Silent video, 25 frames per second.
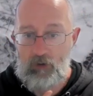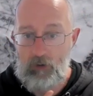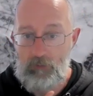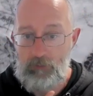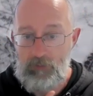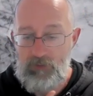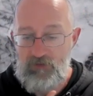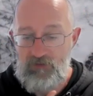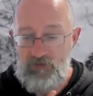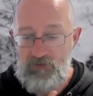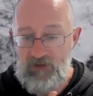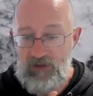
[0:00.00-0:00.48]

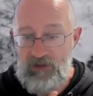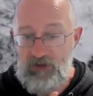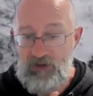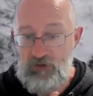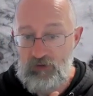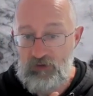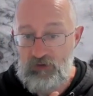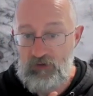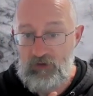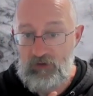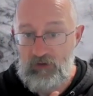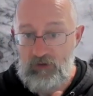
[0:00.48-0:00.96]

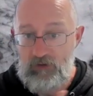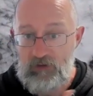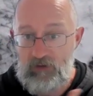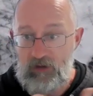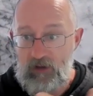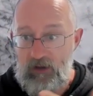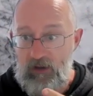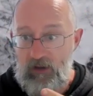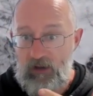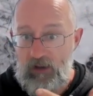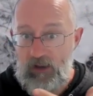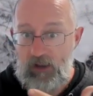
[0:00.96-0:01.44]
compensation,
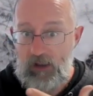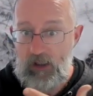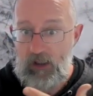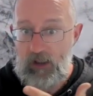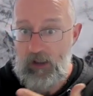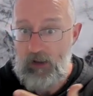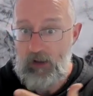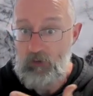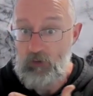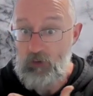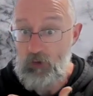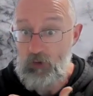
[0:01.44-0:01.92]

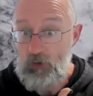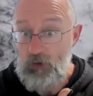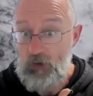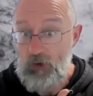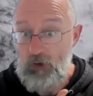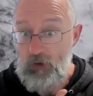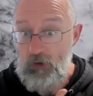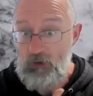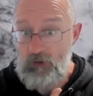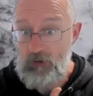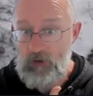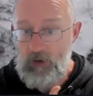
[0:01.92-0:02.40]

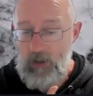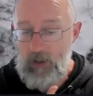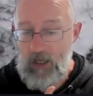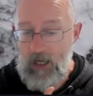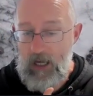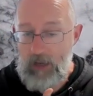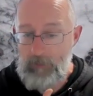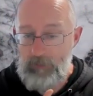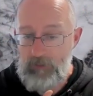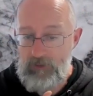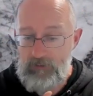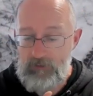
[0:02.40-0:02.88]
learned
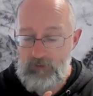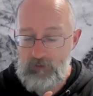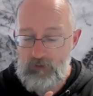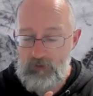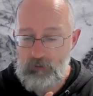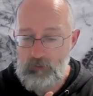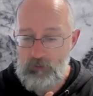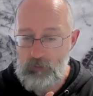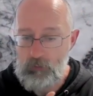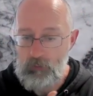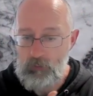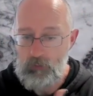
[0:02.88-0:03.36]

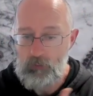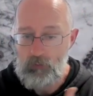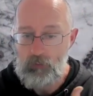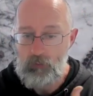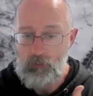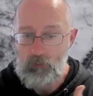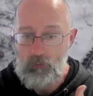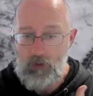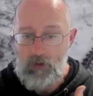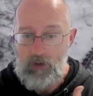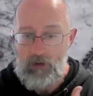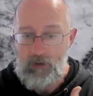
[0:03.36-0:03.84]

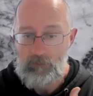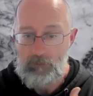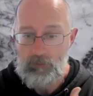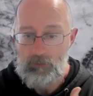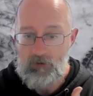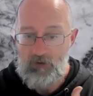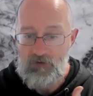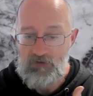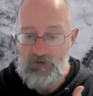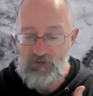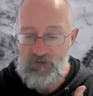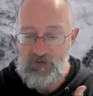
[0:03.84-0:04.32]
habitual
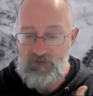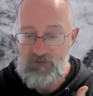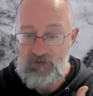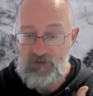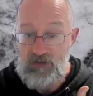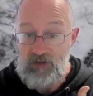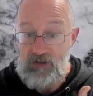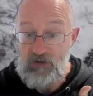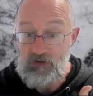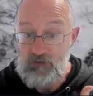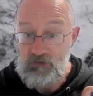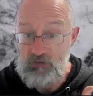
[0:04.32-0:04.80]

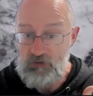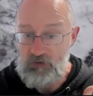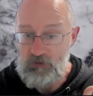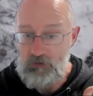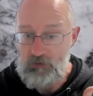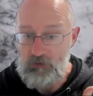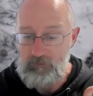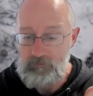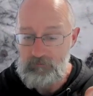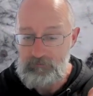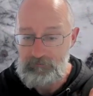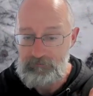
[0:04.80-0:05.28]
processing
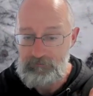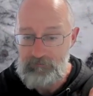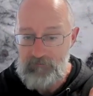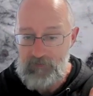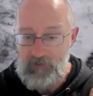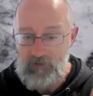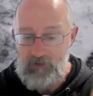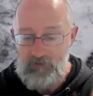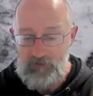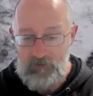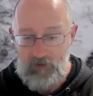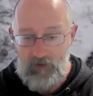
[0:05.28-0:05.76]
issue?
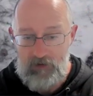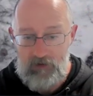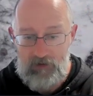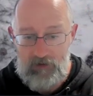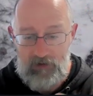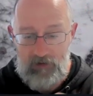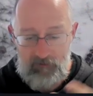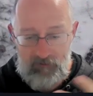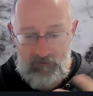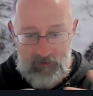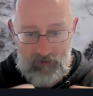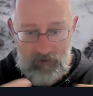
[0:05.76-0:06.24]
So
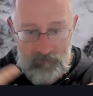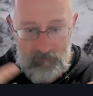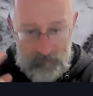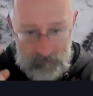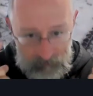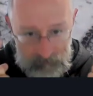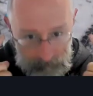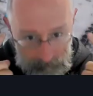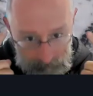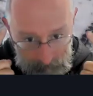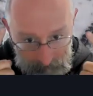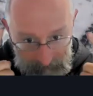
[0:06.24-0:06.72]
is it going
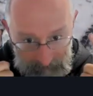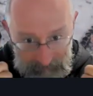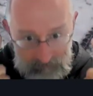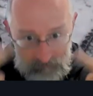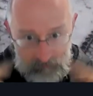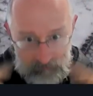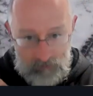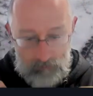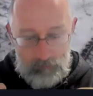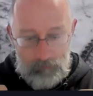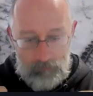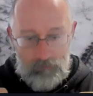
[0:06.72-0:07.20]
from the brain
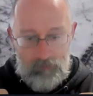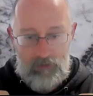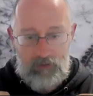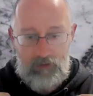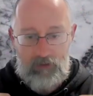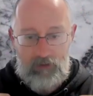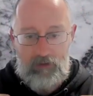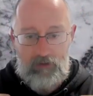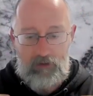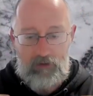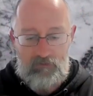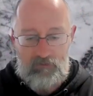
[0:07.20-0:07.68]
to the
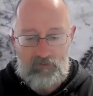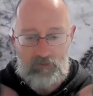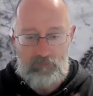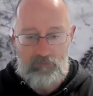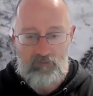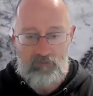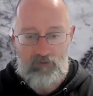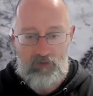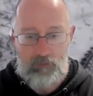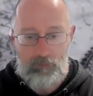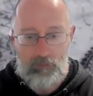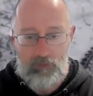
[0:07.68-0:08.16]
body? Is it
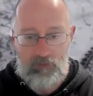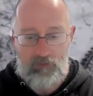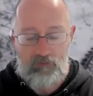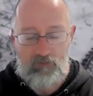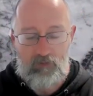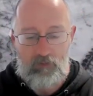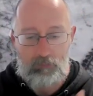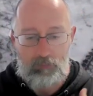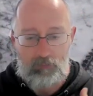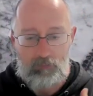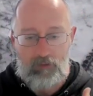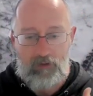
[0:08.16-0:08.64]
coming from the body to
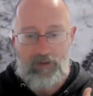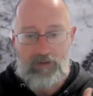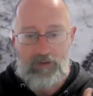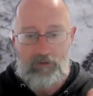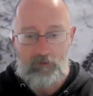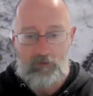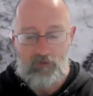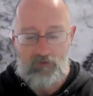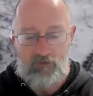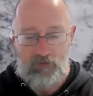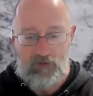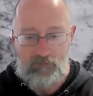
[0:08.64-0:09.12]
the brain?
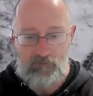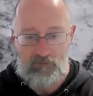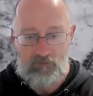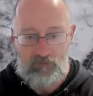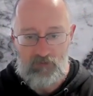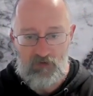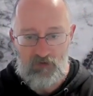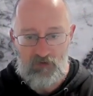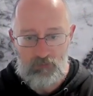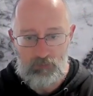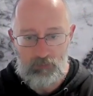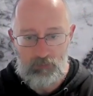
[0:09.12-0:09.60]
Or is it coming from
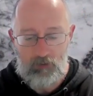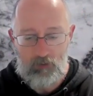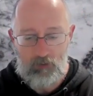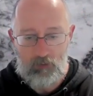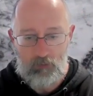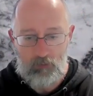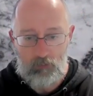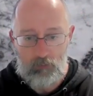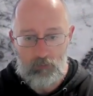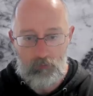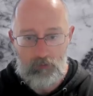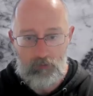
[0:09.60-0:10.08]
the spinal
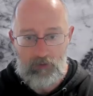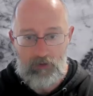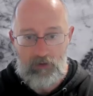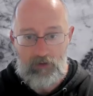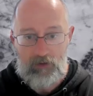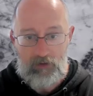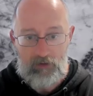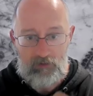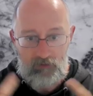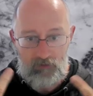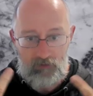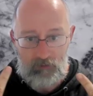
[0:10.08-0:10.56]
cord
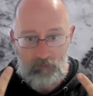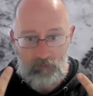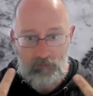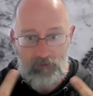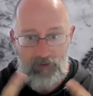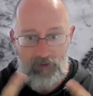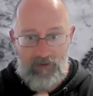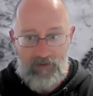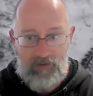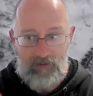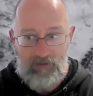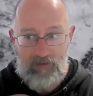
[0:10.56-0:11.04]
to the
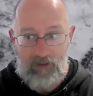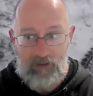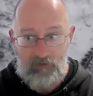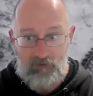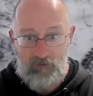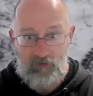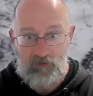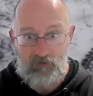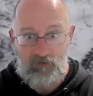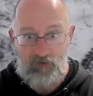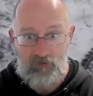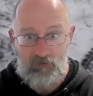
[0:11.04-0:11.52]
brain and out
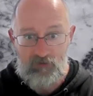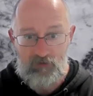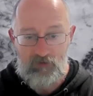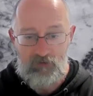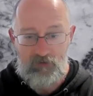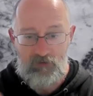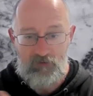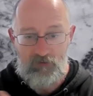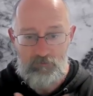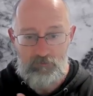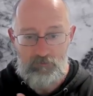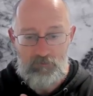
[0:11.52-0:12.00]
to the
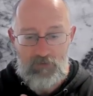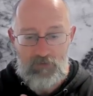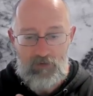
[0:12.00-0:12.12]
tissues?